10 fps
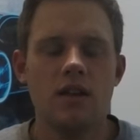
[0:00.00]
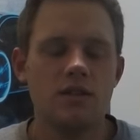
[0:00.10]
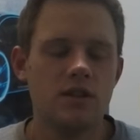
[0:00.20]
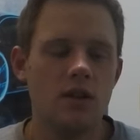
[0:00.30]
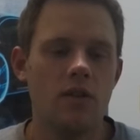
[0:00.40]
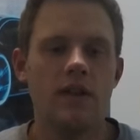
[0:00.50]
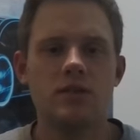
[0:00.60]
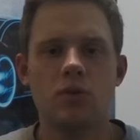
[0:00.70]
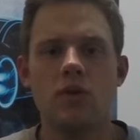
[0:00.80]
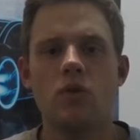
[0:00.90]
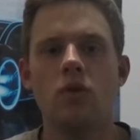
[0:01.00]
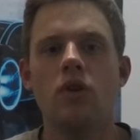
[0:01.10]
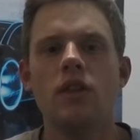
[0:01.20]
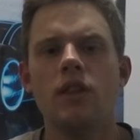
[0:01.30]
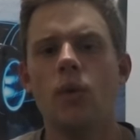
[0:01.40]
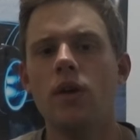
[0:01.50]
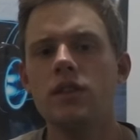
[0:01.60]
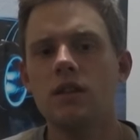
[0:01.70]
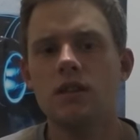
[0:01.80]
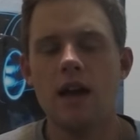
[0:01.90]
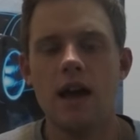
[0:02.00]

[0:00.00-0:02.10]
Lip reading: So that's pretty cool. The one thing